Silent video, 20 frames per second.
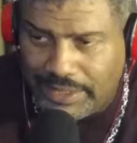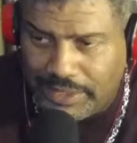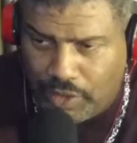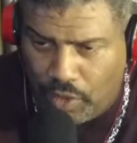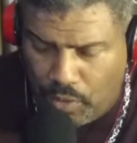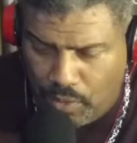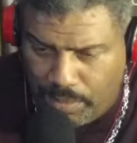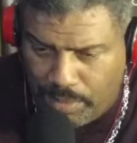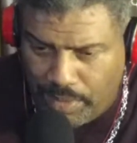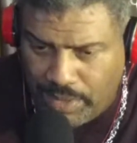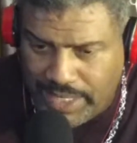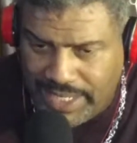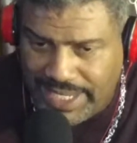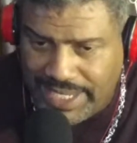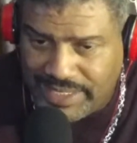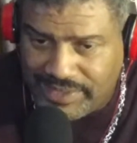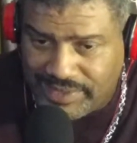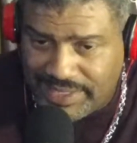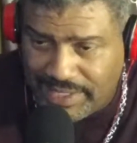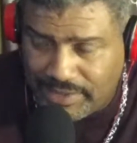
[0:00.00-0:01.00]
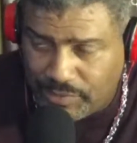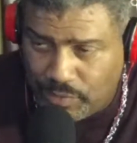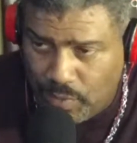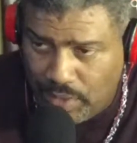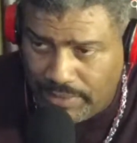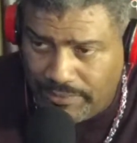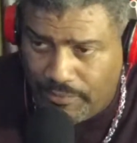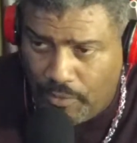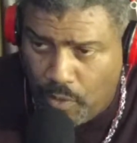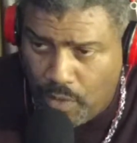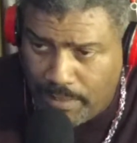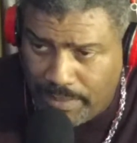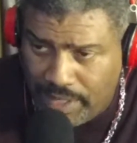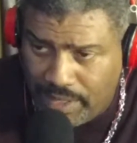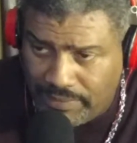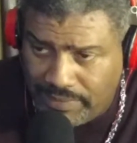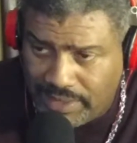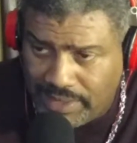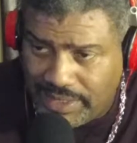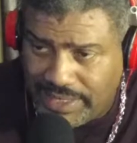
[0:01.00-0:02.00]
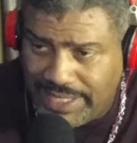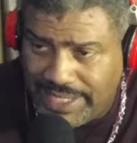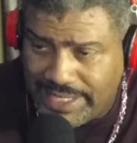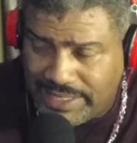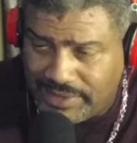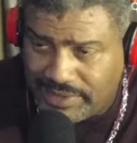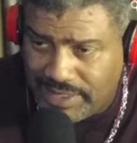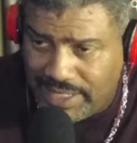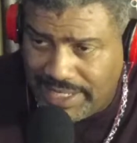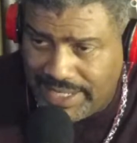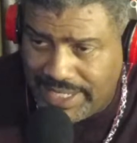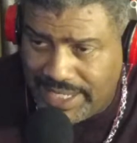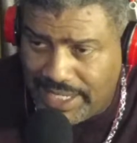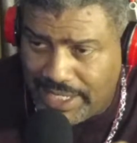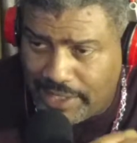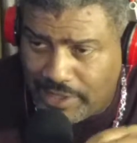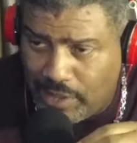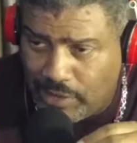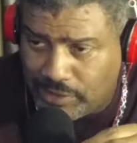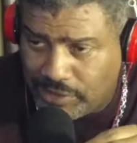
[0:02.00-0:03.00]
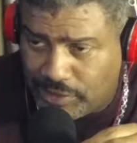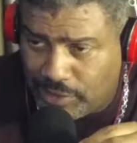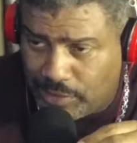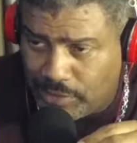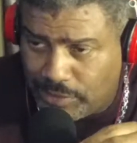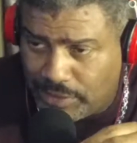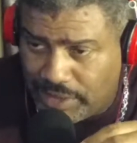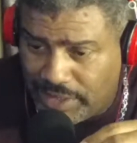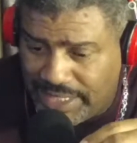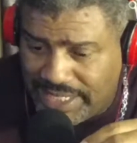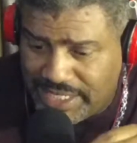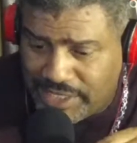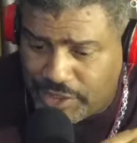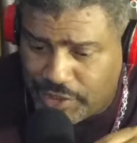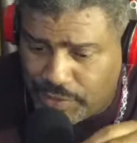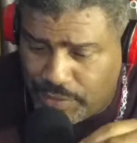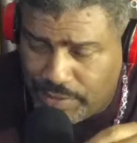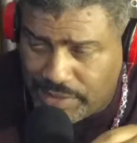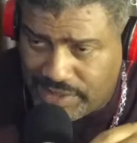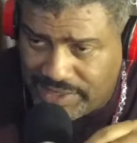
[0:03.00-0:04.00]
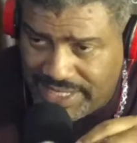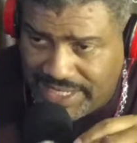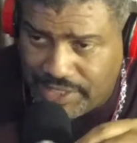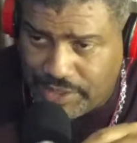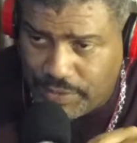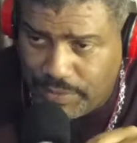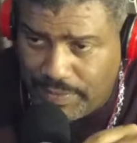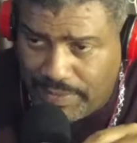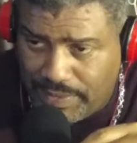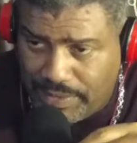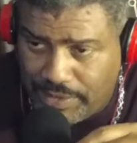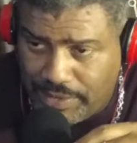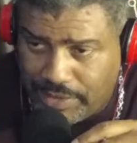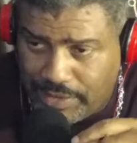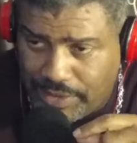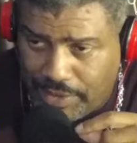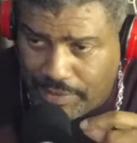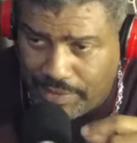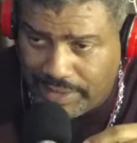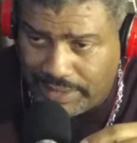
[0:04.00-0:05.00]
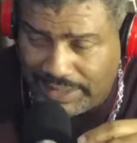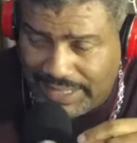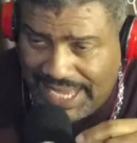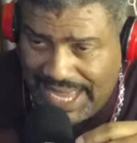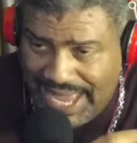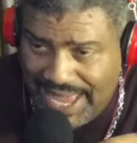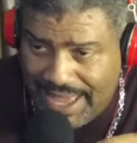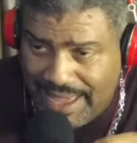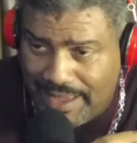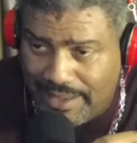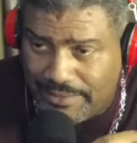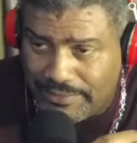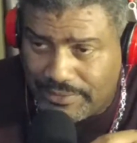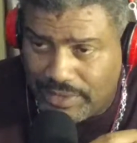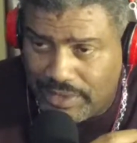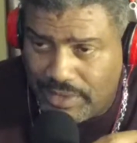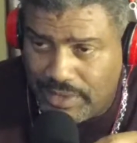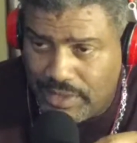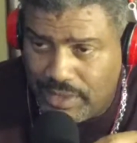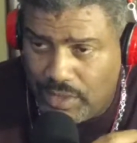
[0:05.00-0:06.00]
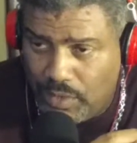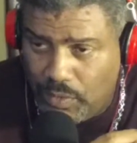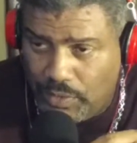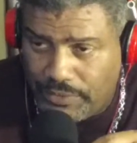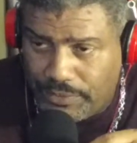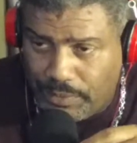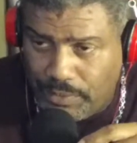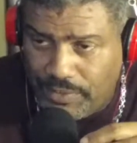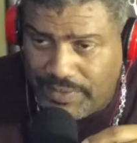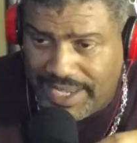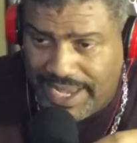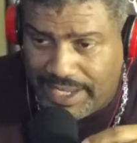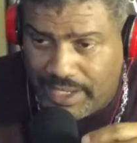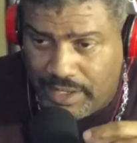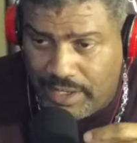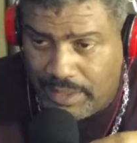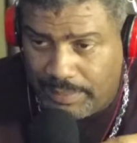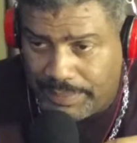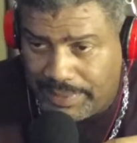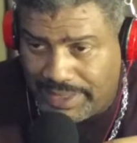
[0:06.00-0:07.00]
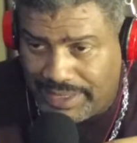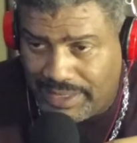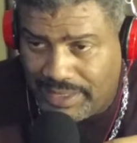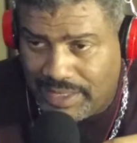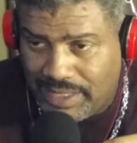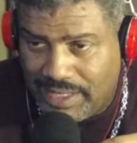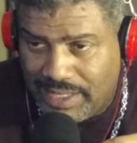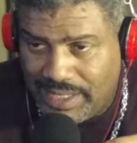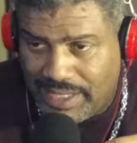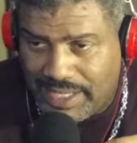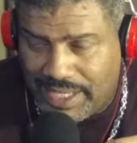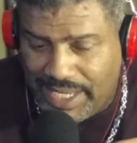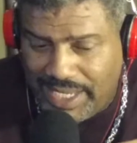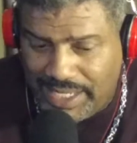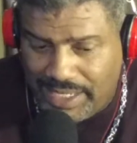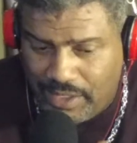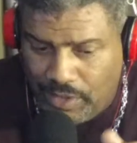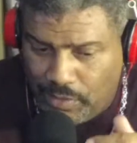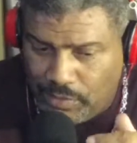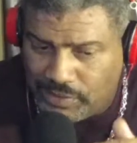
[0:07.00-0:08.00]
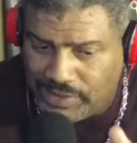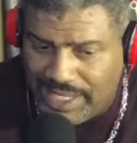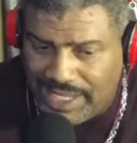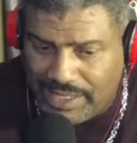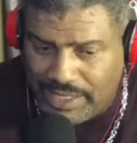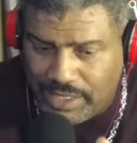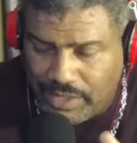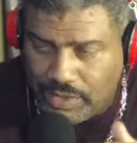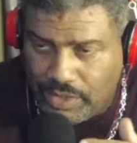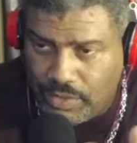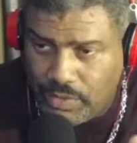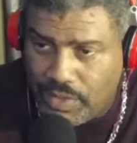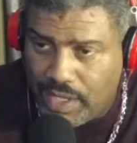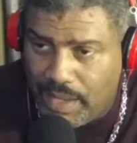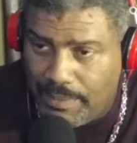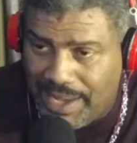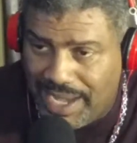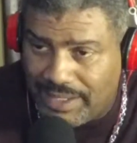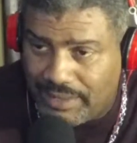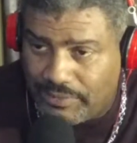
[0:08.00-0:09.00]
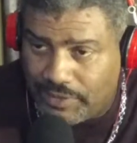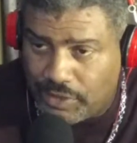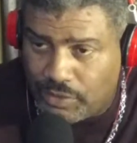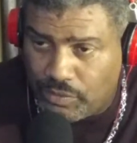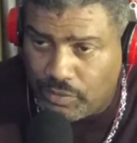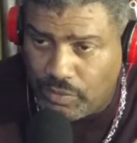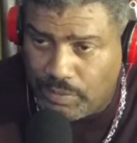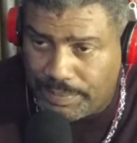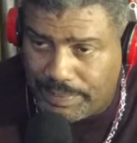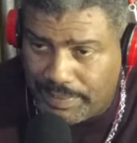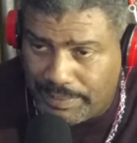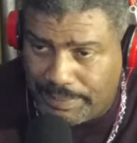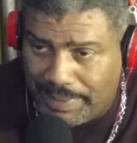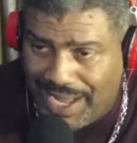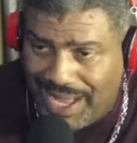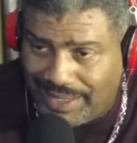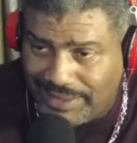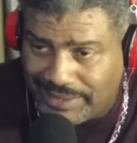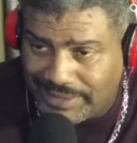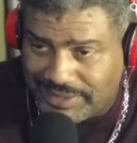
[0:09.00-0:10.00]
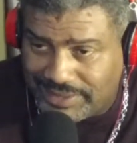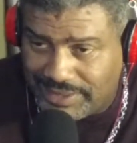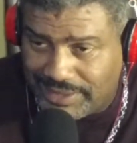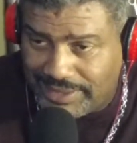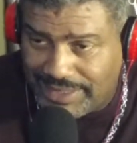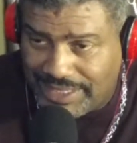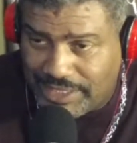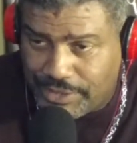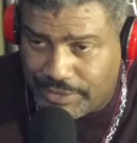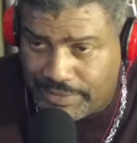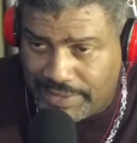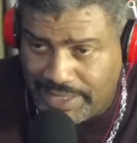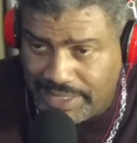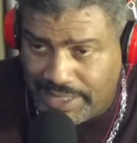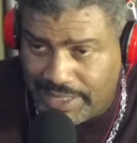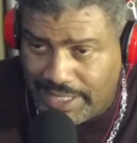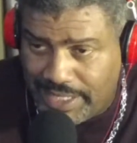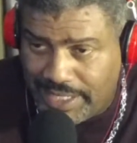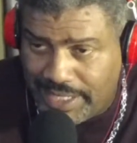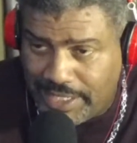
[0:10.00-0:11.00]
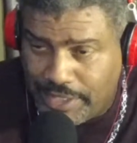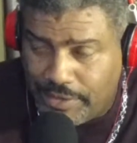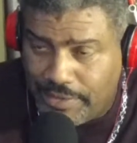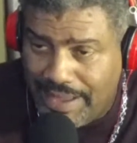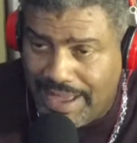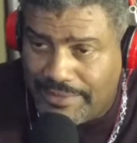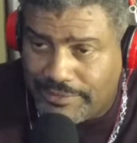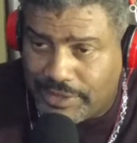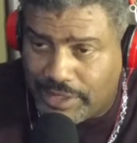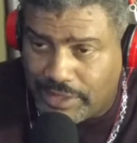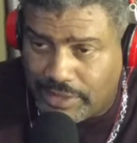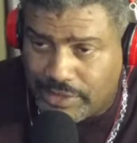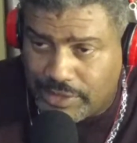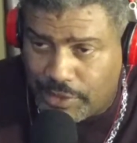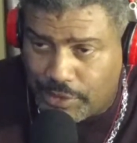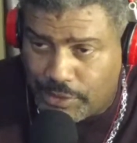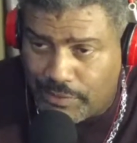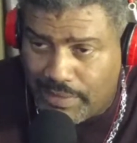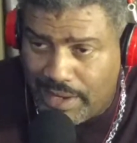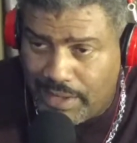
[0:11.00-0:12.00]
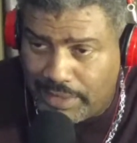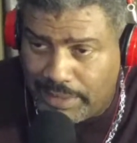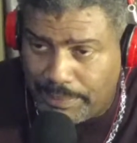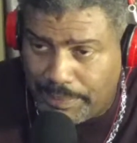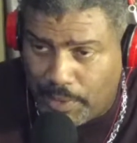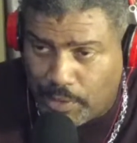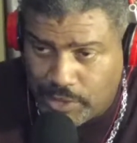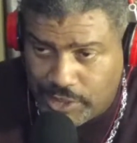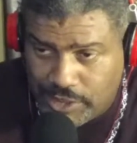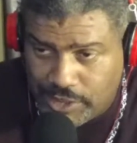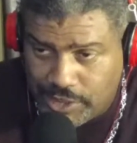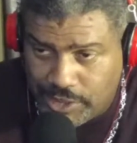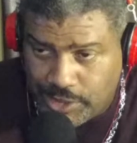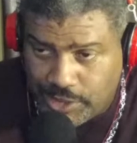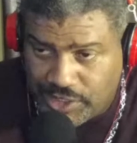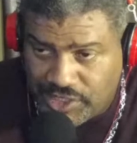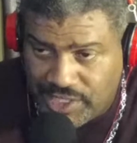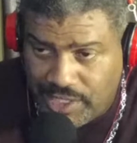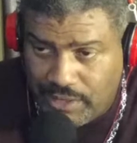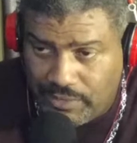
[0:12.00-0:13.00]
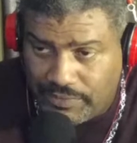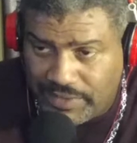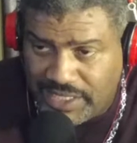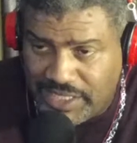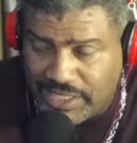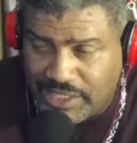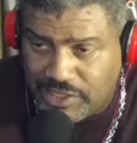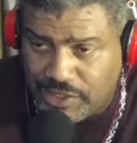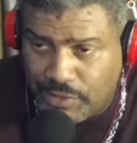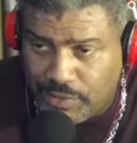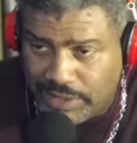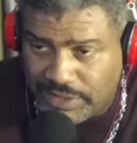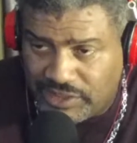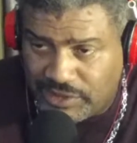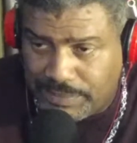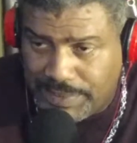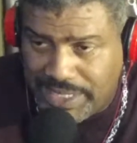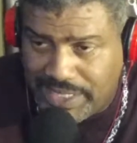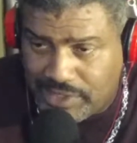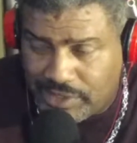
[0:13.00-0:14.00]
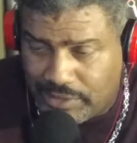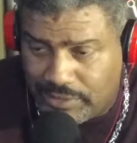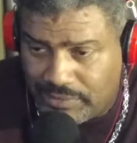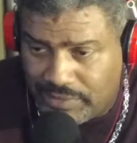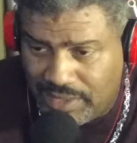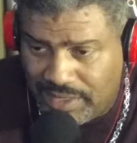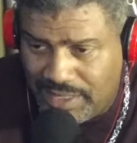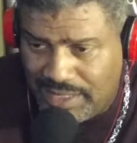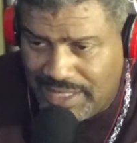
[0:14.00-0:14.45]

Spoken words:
Cobra, yes, that's one form of it, yes. And then it also, the insurance that you currently have through that company, it goes out. If you come out of a group policy that you're in, and then you have to turn around and purchase it yourself, and it's so expensive.